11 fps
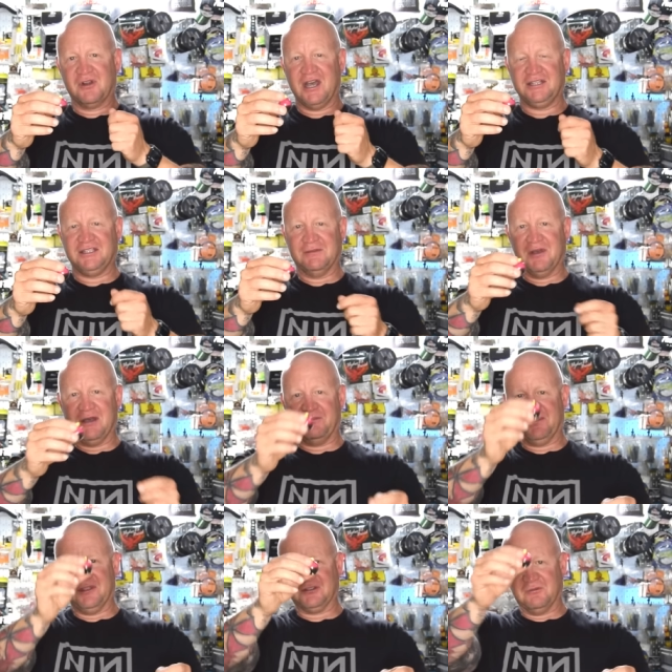rod tip up,
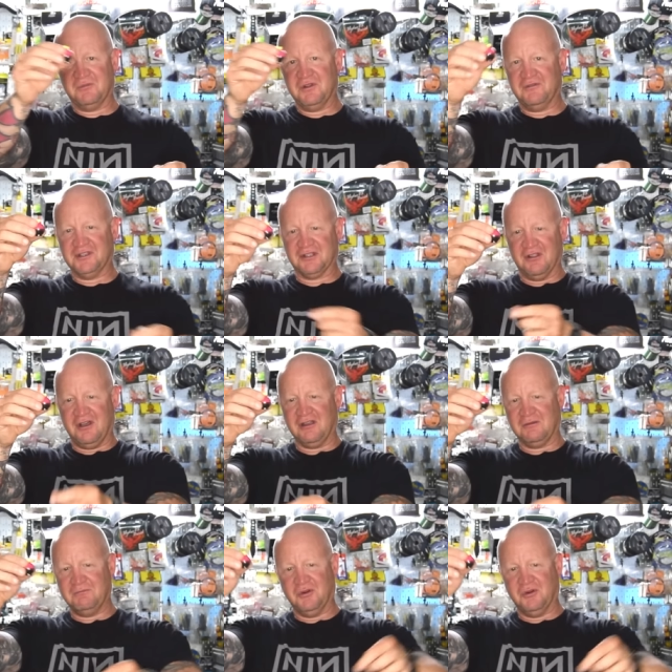and this will move this along,